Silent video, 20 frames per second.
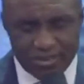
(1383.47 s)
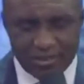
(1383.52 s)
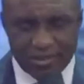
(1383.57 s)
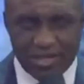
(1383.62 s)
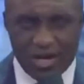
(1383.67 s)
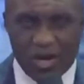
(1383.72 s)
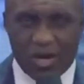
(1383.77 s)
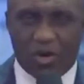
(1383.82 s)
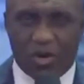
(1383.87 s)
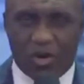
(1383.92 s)

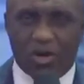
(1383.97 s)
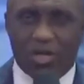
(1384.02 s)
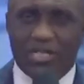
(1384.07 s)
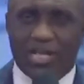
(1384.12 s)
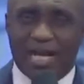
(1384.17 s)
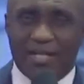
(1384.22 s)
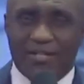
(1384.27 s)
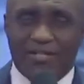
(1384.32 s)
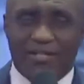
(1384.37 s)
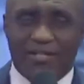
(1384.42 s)
2
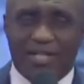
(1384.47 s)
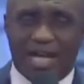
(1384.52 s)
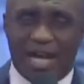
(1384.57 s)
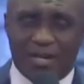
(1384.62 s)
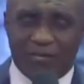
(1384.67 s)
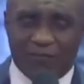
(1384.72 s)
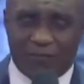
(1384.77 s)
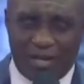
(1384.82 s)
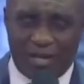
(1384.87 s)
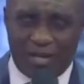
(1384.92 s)
Corinthians
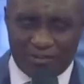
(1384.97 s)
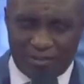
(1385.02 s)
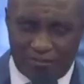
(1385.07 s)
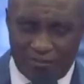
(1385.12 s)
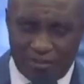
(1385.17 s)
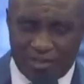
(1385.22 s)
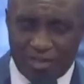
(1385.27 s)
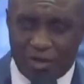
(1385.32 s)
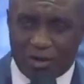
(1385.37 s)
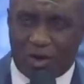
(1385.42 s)
9, verse
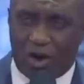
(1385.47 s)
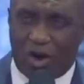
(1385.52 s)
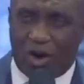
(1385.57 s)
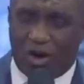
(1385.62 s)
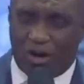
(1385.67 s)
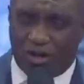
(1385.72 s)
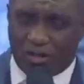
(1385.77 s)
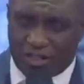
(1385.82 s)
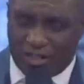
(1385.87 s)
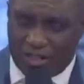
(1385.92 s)
7 says,
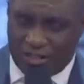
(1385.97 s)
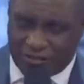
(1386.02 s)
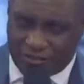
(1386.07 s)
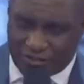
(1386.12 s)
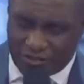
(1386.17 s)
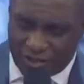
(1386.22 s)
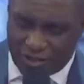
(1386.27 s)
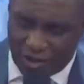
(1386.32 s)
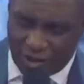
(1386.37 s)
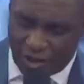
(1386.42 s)
God
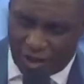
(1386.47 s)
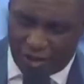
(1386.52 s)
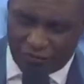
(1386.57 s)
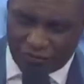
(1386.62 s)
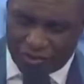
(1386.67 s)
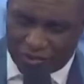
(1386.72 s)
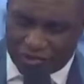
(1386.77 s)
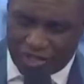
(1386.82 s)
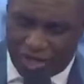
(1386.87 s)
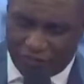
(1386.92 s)
is
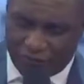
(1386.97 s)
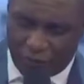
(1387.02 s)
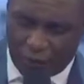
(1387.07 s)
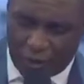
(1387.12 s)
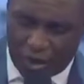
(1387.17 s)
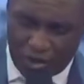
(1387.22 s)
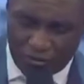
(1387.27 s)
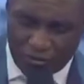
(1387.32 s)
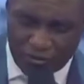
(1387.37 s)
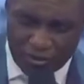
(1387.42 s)
loves a
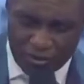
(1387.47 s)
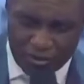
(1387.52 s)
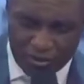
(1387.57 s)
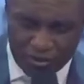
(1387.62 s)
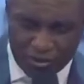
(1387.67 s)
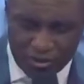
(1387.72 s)
cheerful what?